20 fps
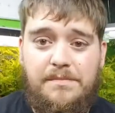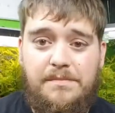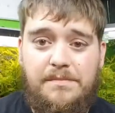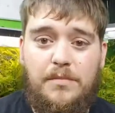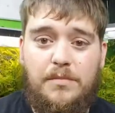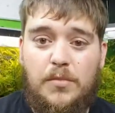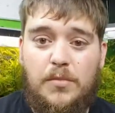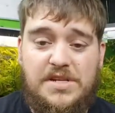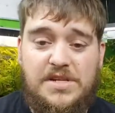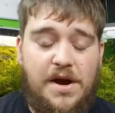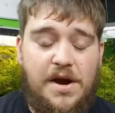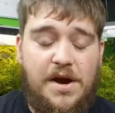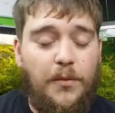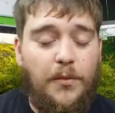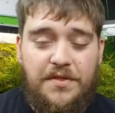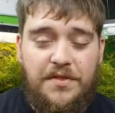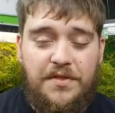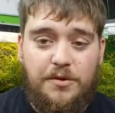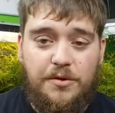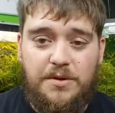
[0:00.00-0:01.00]
which I went
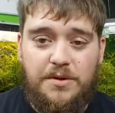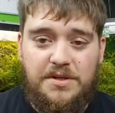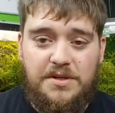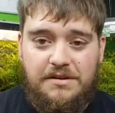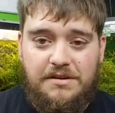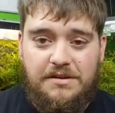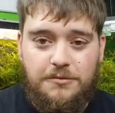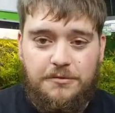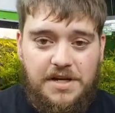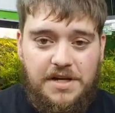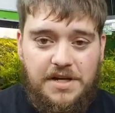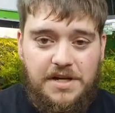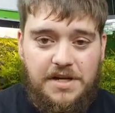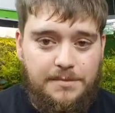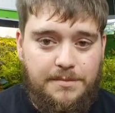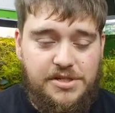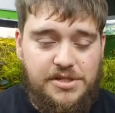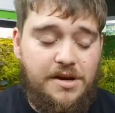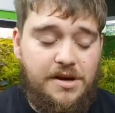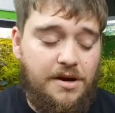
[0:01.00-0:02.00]
through it several times,
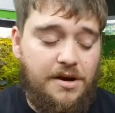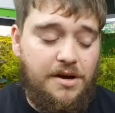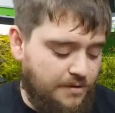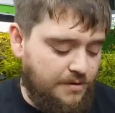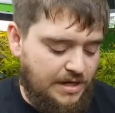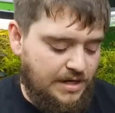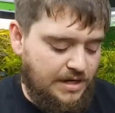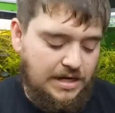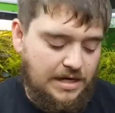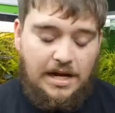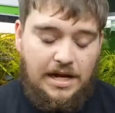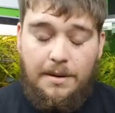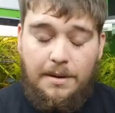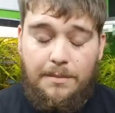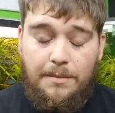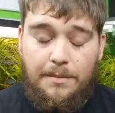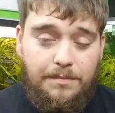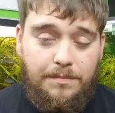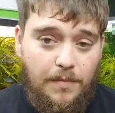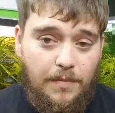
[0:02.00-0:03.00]
so I'm
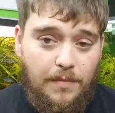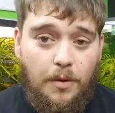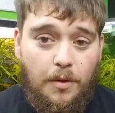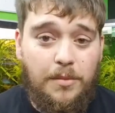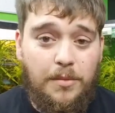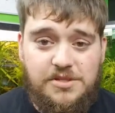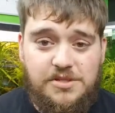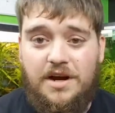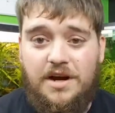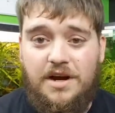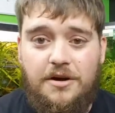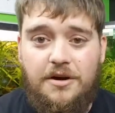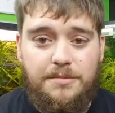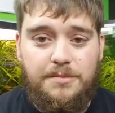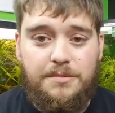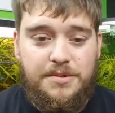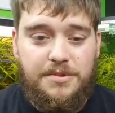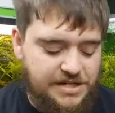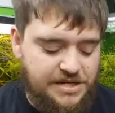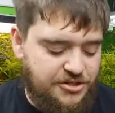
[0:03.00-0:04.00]
almost
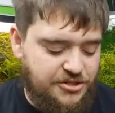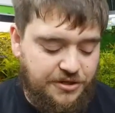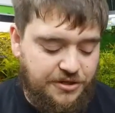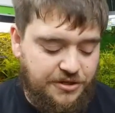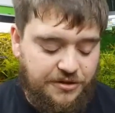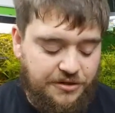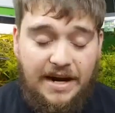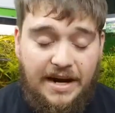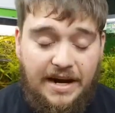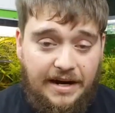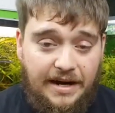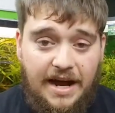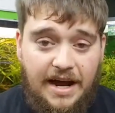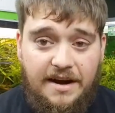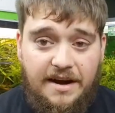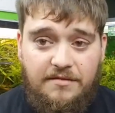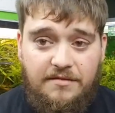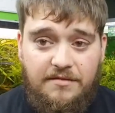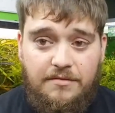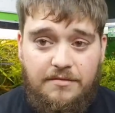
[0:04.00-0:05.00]
100% sure that I got
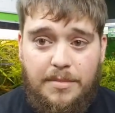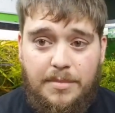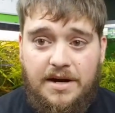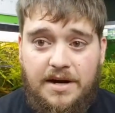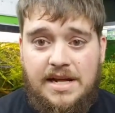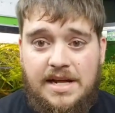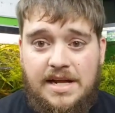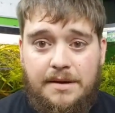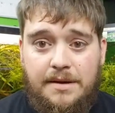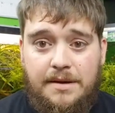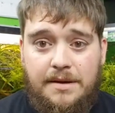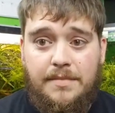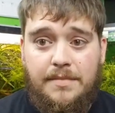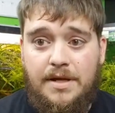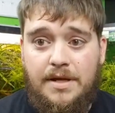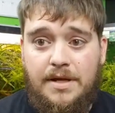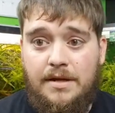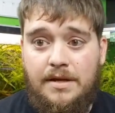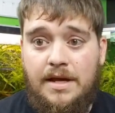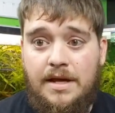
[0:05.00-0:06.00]
everybody's name.
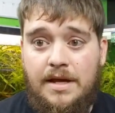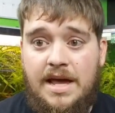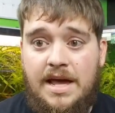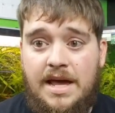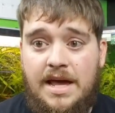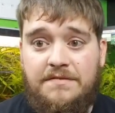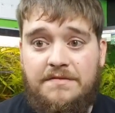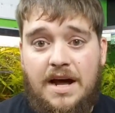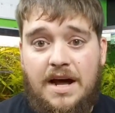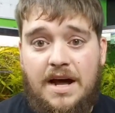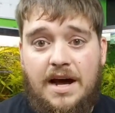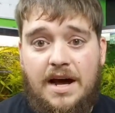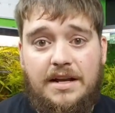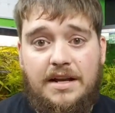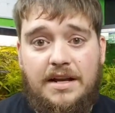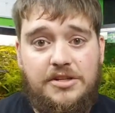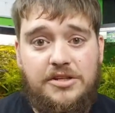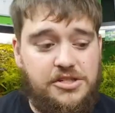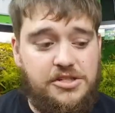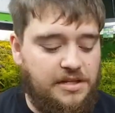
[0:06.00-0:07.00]
If not,
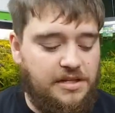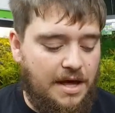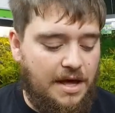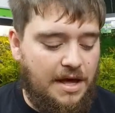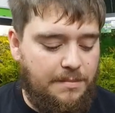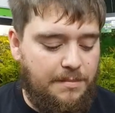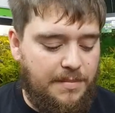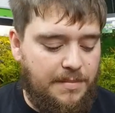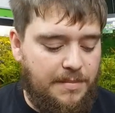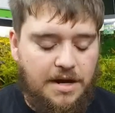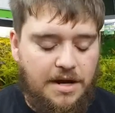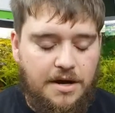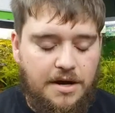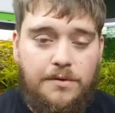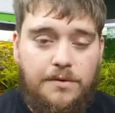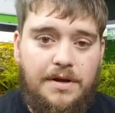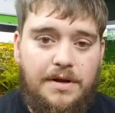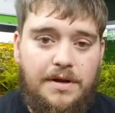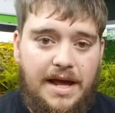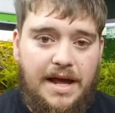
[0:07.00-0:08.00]
just let me know
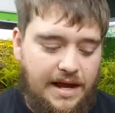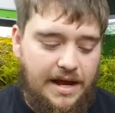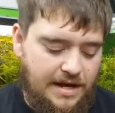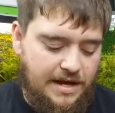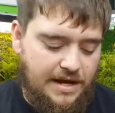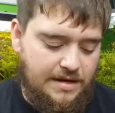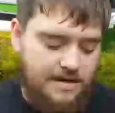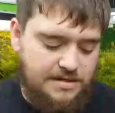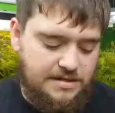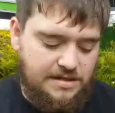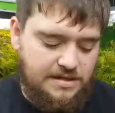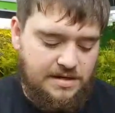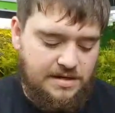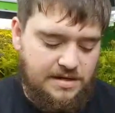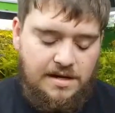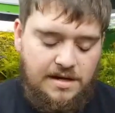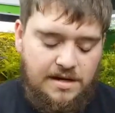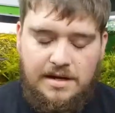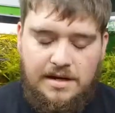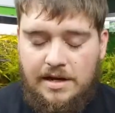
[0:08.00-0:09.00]
and
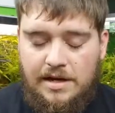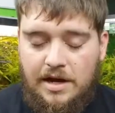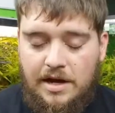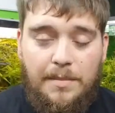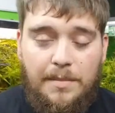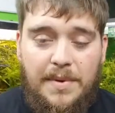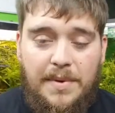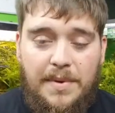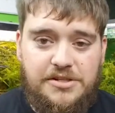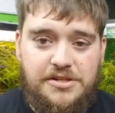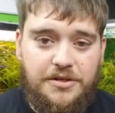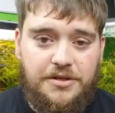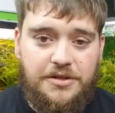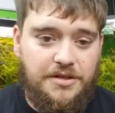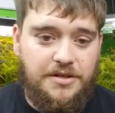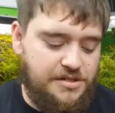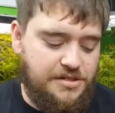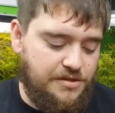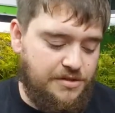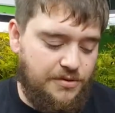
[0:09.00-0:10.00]
I'll make sure
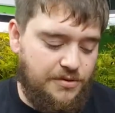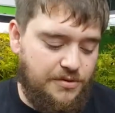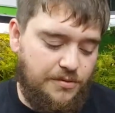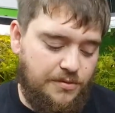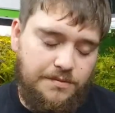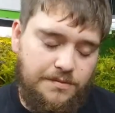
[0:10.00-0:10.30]
to